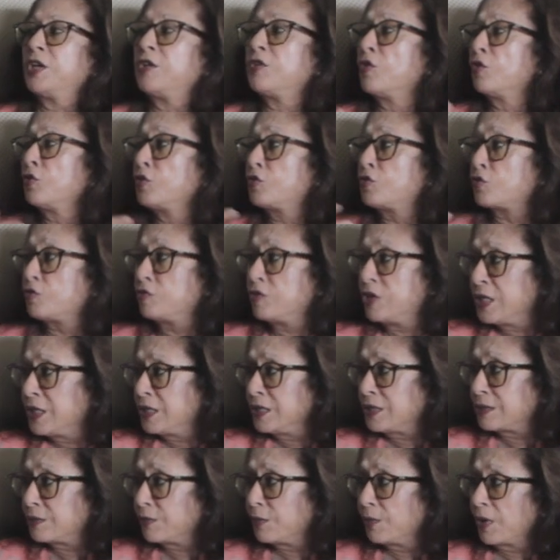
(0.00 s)
They don't
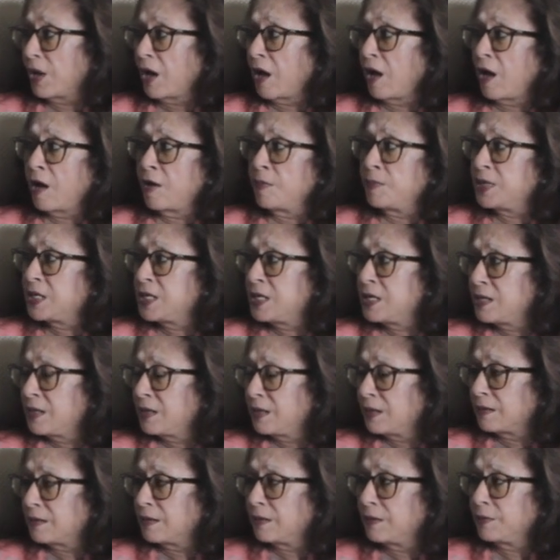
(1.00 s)
read. How
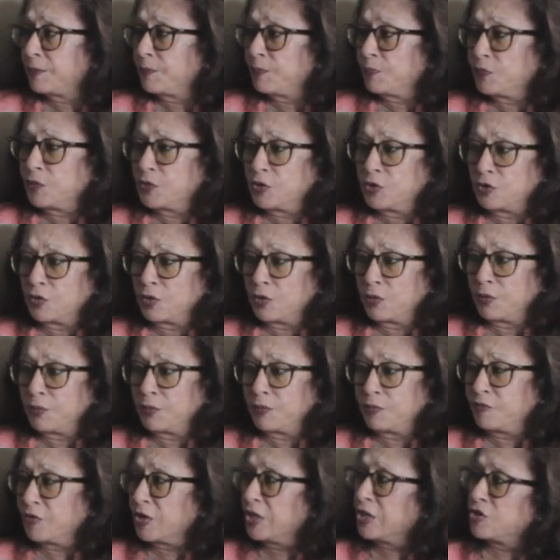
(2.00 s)
many
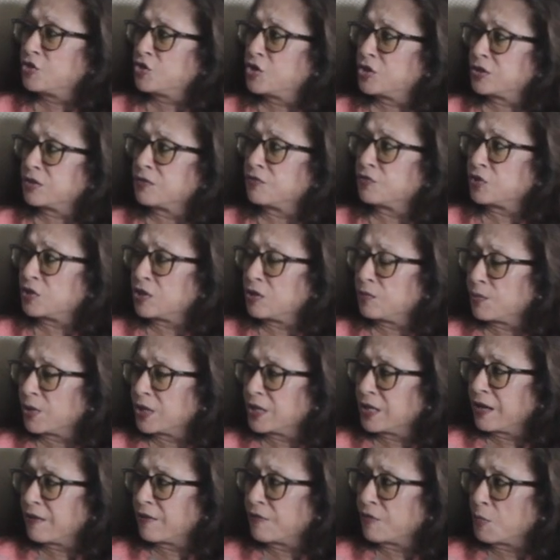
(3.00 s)
villages have you seen
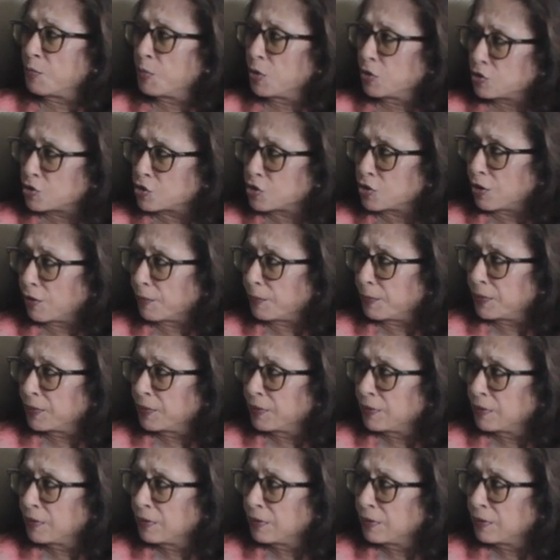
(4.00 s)
where they have a bookshop?